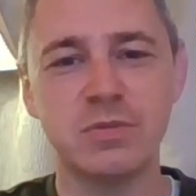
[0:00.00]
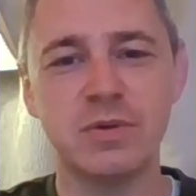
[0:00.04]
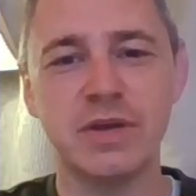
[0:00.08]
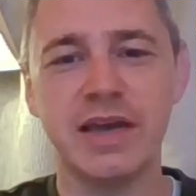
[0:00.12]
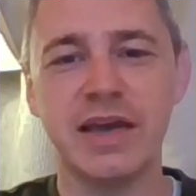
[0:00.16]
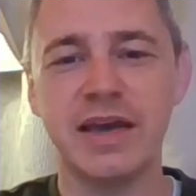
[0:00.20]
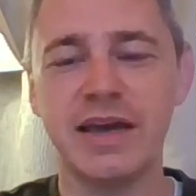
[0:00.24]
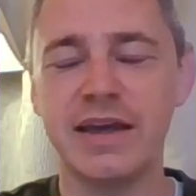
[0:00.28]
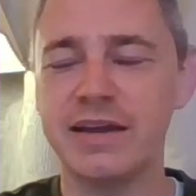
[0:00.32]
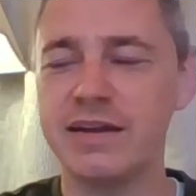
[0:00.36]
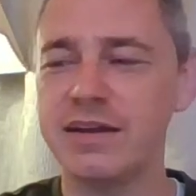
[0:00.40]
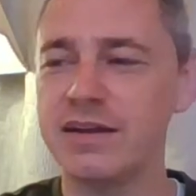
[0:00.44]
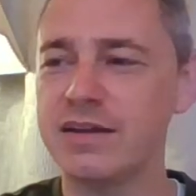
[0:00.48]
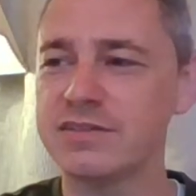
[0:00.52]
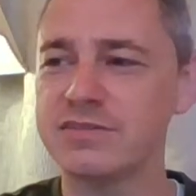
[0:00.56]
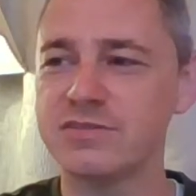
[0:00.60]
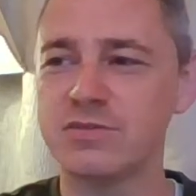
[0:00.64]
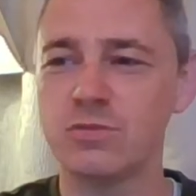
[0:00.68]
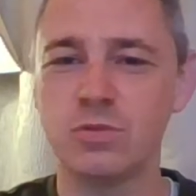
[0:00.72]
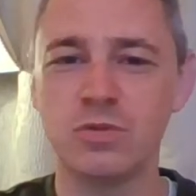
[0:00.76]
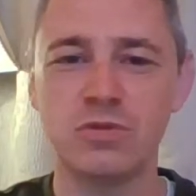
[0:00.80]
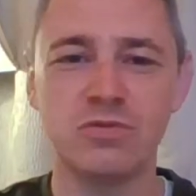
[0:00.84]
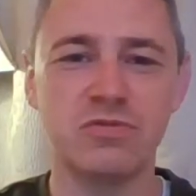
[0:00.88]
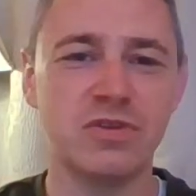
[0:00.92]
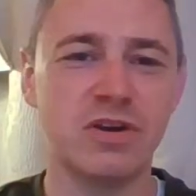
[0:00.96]
We had lots
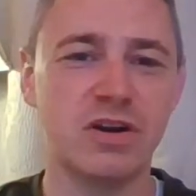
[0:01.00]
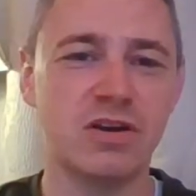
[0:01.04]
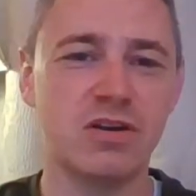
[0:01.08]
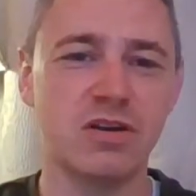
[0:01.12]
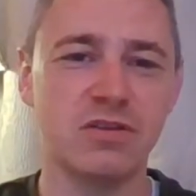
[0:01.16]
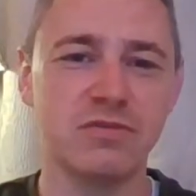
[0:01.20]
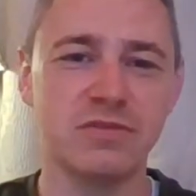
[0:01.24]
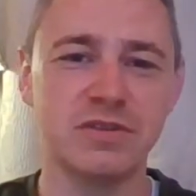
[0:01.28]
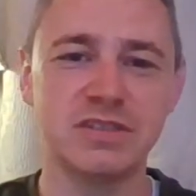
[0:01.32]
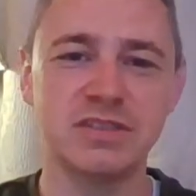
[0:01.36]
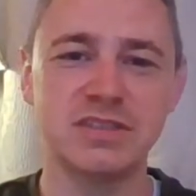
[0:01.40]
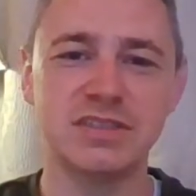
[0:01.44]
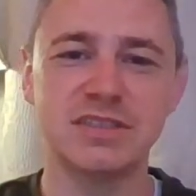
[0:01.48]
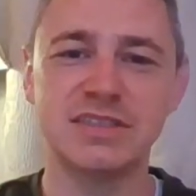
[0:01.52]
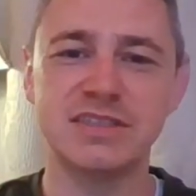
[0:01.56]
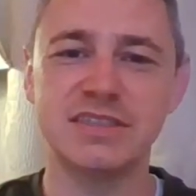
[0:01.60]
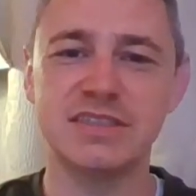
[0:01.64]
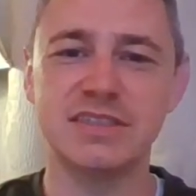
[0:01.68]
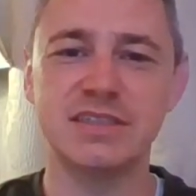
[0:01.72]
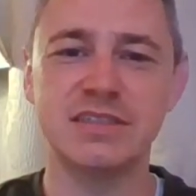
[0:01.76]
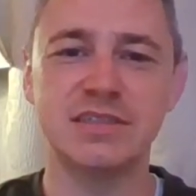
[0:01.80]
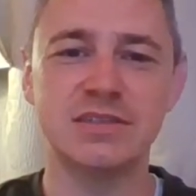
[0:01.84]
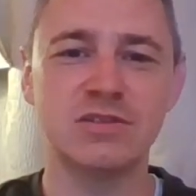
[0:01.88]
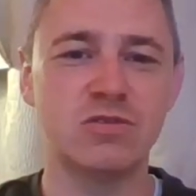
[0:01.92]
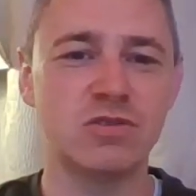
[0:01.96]
of wood fire ovens
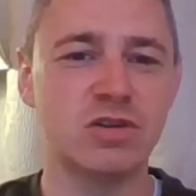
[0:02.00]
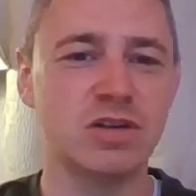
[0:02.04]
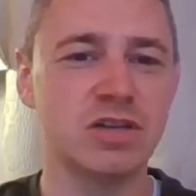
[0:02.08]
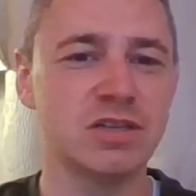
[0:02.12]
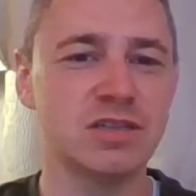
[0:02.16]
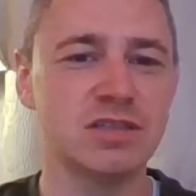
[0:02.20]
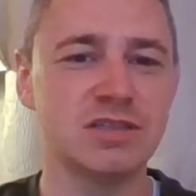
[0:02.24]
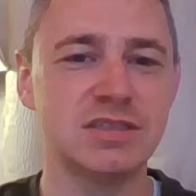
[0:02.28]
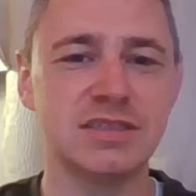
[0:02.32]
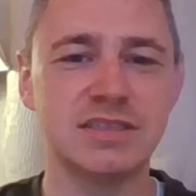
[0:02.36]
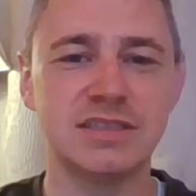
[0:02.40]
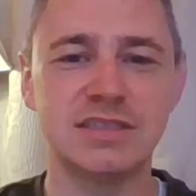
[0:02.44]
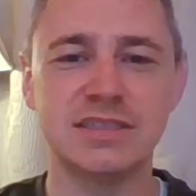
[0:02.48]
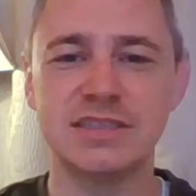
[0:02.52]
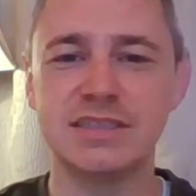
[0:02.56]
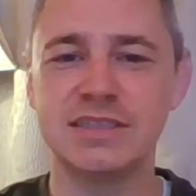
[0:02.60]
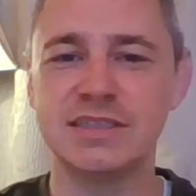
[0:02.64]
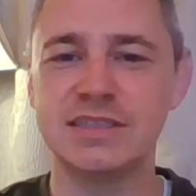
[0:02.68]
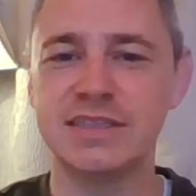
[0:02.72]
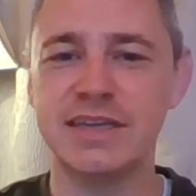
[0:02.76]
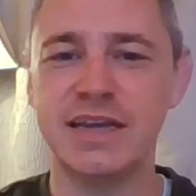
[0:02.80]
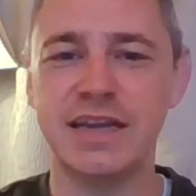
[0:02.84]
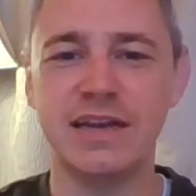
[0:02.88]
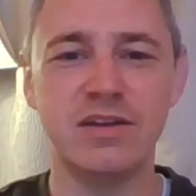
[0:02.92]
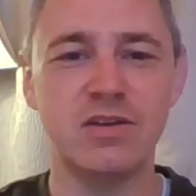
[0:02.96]
and grills
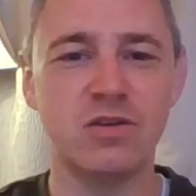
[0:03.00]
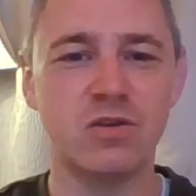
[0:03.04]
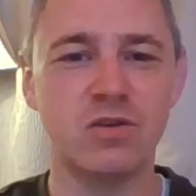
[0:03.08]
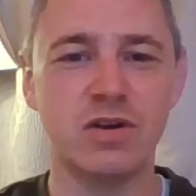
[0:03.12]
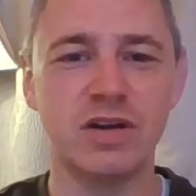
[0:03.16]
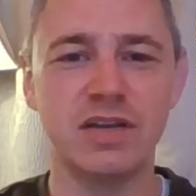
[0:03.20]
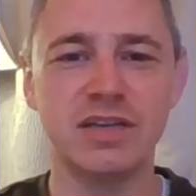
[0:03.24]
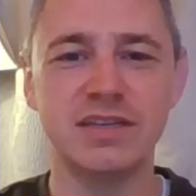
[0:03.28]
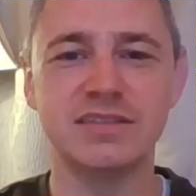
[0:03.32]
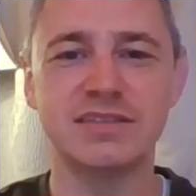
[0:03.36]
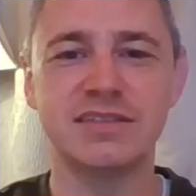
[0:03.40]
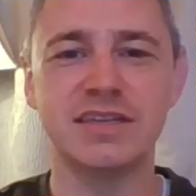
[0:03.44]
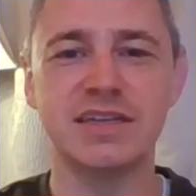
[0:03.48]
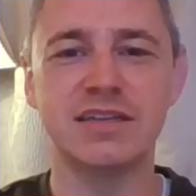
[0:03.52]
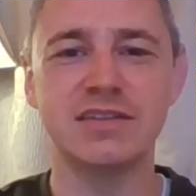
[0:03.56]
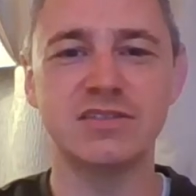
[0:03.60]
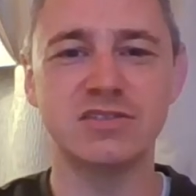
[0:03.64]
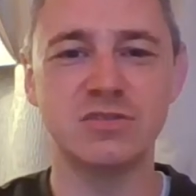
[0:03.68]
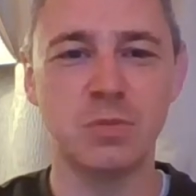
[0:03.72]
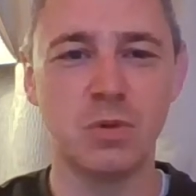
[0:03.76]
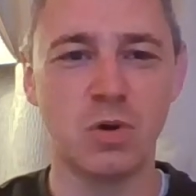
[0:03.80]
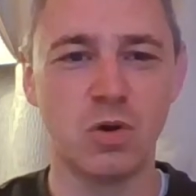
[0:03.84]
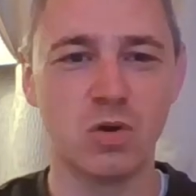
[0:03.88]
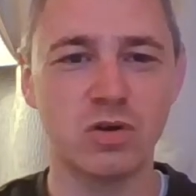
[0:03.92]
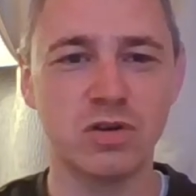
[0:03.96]
and tandooris and
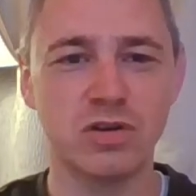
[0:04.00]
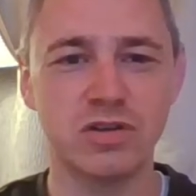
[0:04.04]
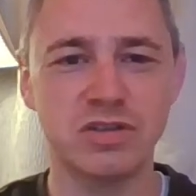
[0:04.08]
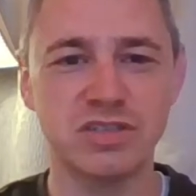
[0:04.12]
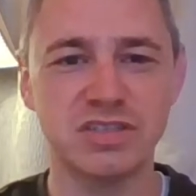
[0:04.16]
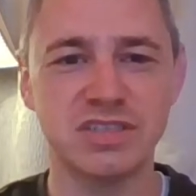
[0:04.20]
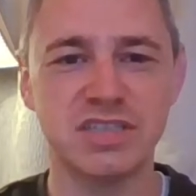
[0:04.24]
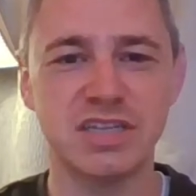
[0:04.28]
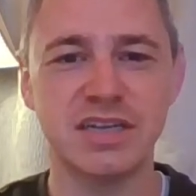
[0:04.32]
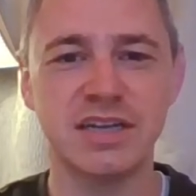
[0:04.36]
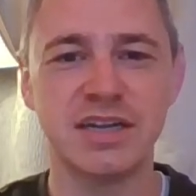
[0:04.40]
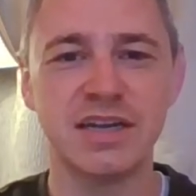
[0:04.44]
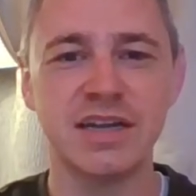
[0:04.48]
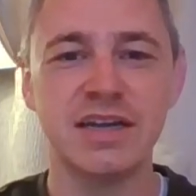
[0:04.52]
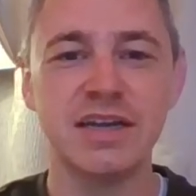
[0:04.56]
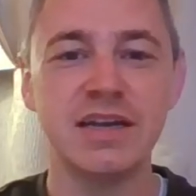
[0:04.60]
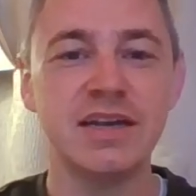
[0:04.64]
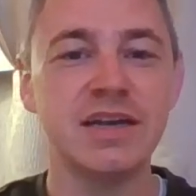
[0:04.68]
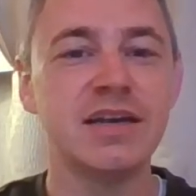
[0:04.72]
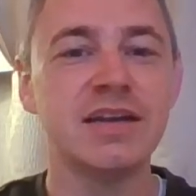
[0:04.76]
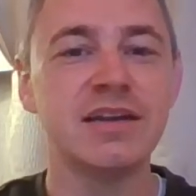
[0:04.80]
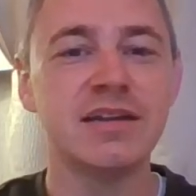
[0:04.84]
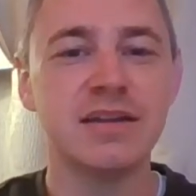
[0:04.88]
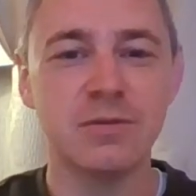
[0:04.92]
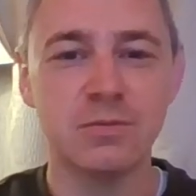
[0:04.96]
smokers, and
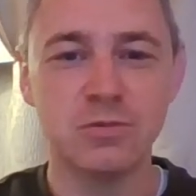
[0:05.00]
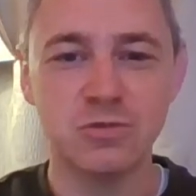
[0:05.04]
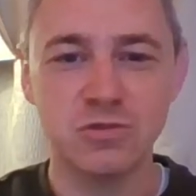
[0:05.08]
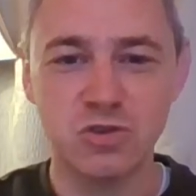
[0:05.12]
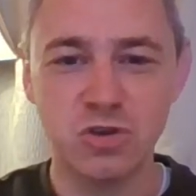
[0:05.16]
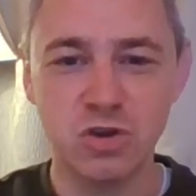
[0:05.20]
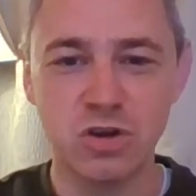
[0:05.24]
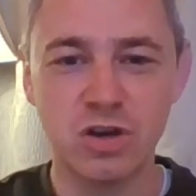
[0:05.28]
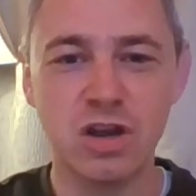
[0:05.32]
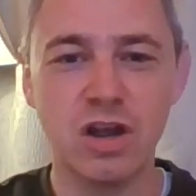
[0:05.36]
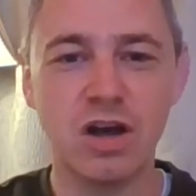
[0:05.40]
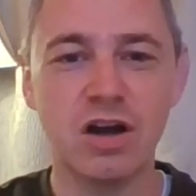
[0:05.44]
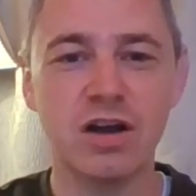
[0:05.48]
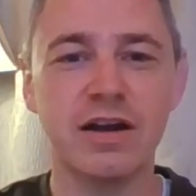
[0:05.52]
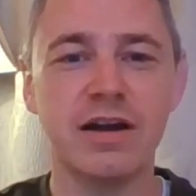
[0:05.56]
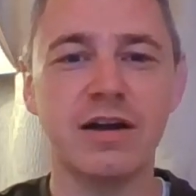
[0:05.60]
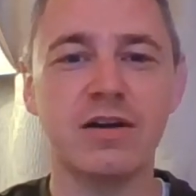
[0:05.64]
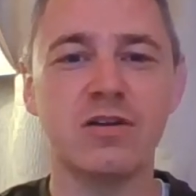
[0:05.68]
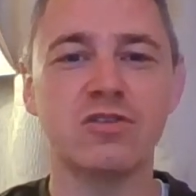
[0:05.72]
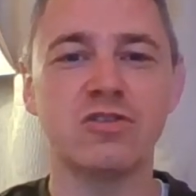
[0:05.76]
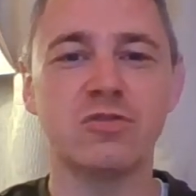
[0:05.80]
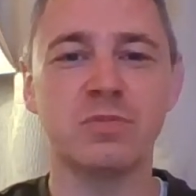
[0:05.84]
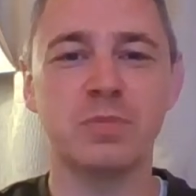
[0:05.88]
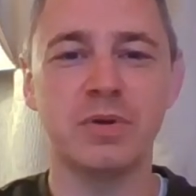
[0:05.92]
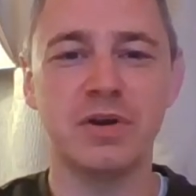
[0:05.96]
there was good long
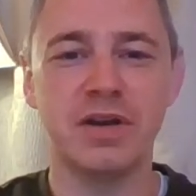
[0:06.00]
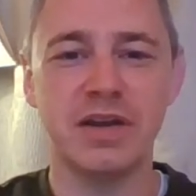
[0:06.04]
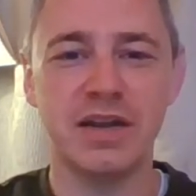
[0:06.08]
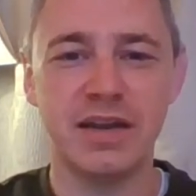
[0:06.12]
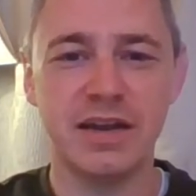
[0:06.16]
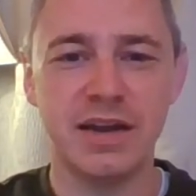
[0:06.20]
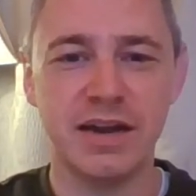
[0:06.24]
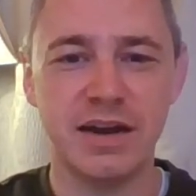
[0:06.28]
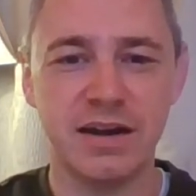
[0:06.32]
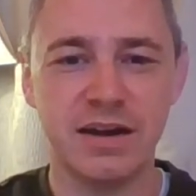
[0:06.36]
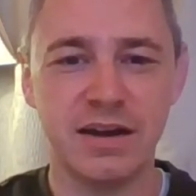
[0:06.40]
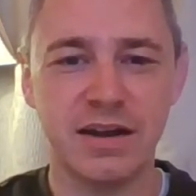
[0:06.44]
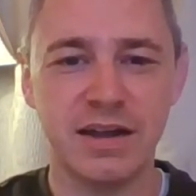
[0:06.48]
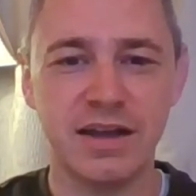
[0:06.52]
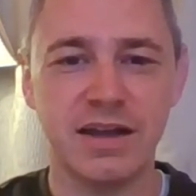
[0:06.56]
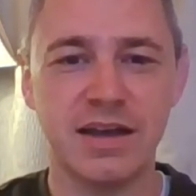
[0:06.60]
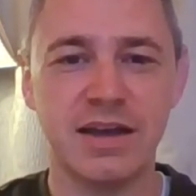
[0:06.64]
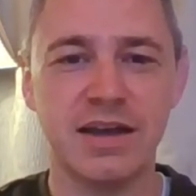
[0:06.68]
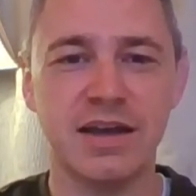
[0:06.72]
hours put in there.